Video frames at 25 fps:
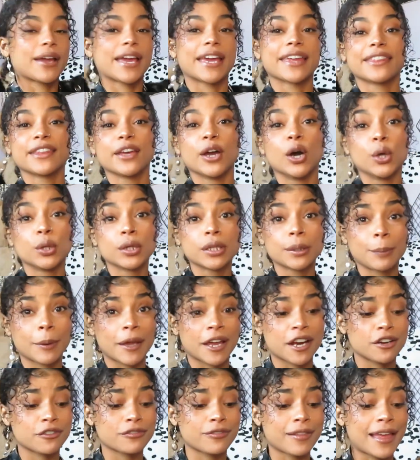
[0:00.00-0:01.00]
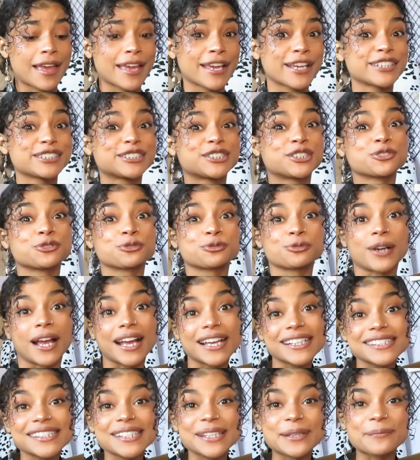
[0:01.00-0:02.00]
Okay, the only pair of like
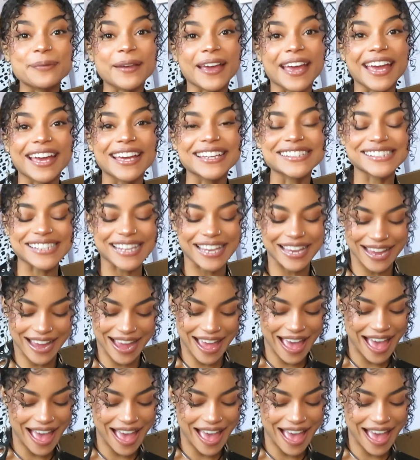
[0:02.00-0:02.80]
dressy pants I